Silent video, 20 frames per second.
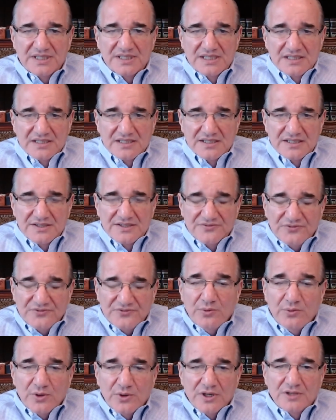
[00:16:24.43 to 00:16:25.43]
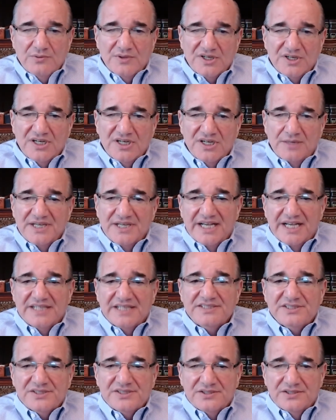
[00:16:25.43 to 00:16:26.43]
the free world will come
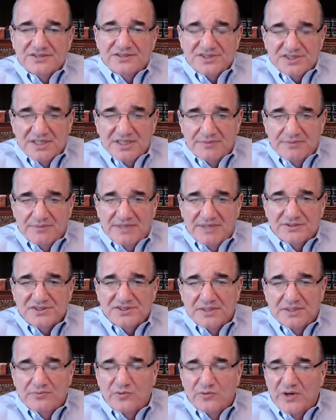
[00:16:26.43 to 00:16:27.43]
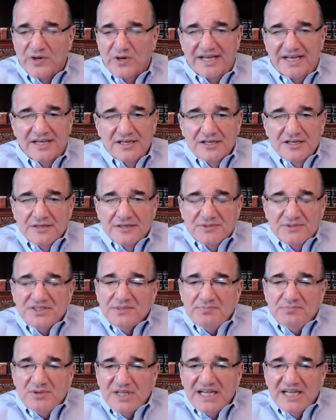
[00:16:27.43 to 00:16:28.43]
against her somehow, some way. But
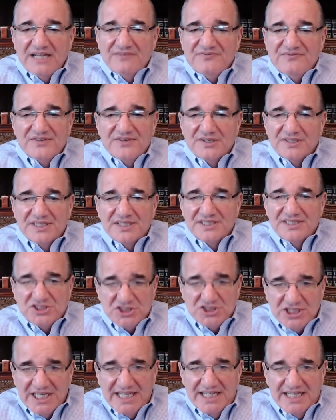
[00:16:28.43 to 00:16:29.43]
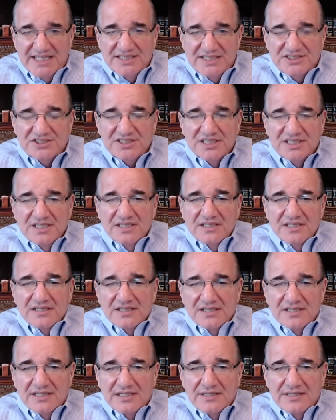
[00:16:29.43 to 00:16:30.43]
the playing field has changed.
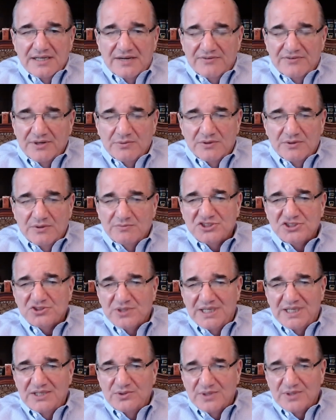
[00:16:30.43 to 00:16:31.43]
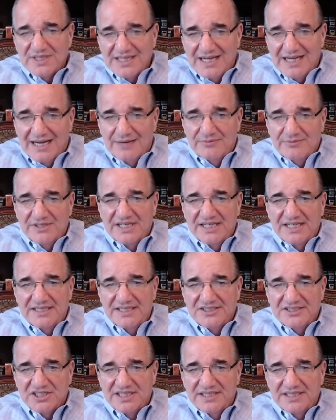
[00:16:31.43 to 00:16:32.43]
Everyone was trying to accommodate
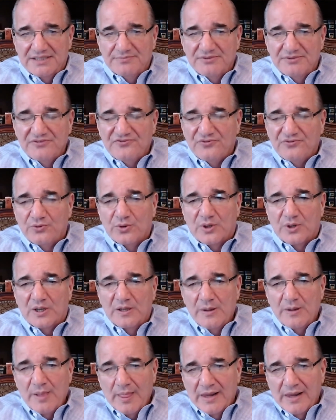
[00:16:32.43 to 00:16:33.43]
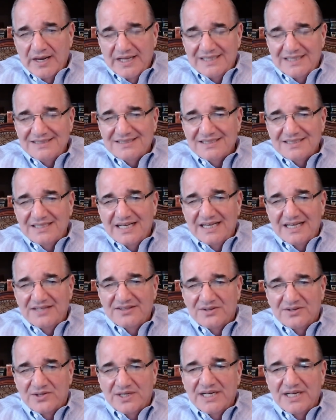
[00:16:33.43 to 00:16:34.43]
China before, and today
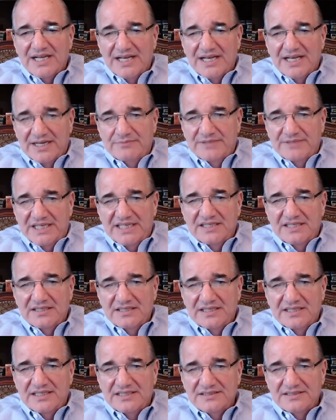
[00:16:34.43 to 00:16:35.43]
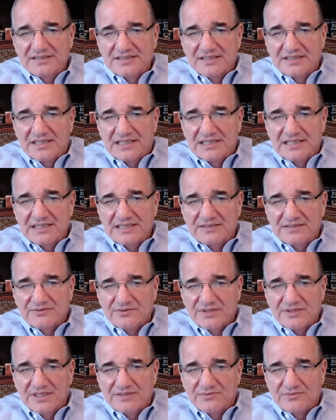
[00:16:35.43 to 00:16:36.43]
they're an enemy,
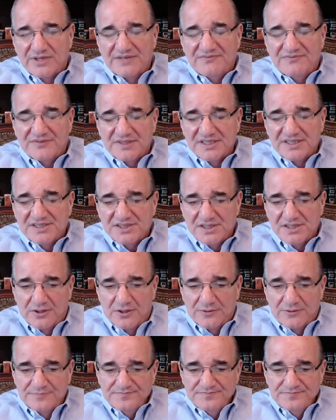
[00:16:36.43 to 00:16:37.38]
and rightfully so.